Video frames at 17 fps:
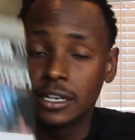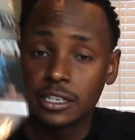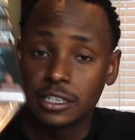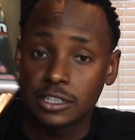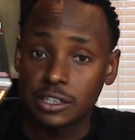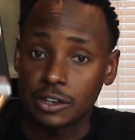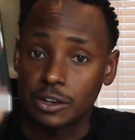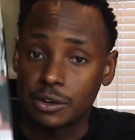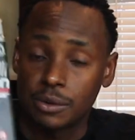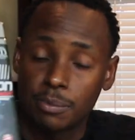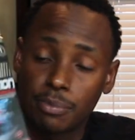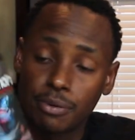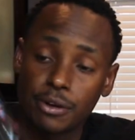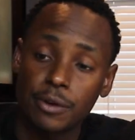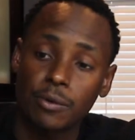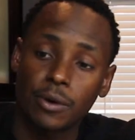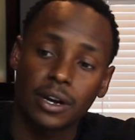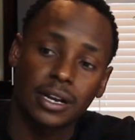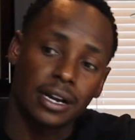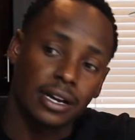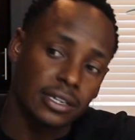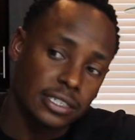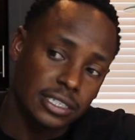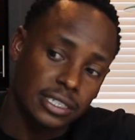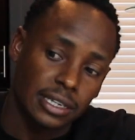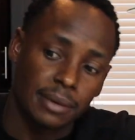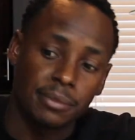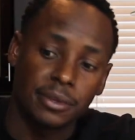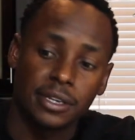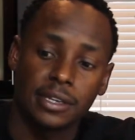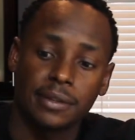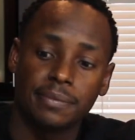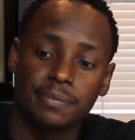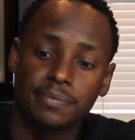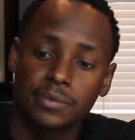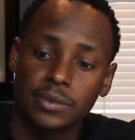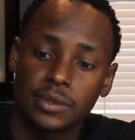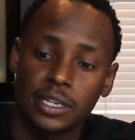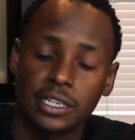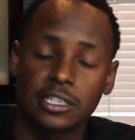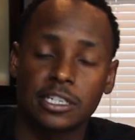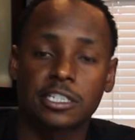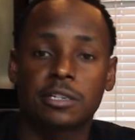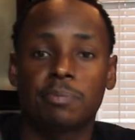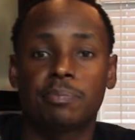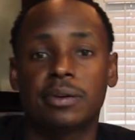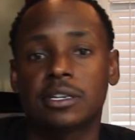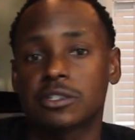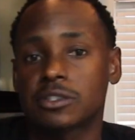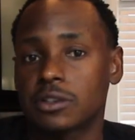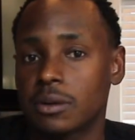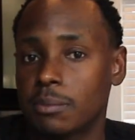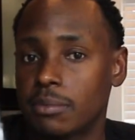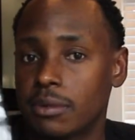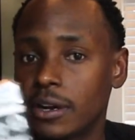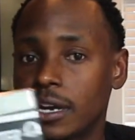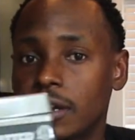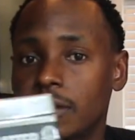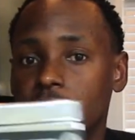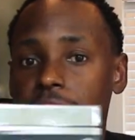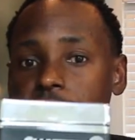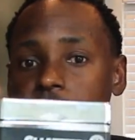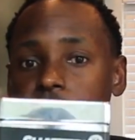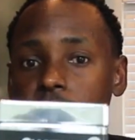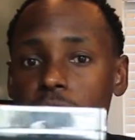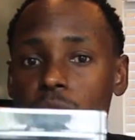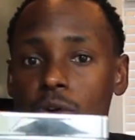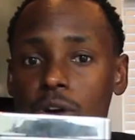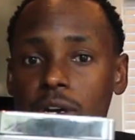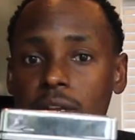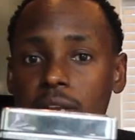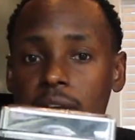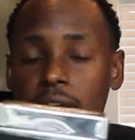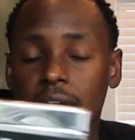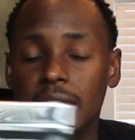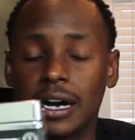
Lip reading: So pre-workouts, I mean, it just depends on the brand of what you want.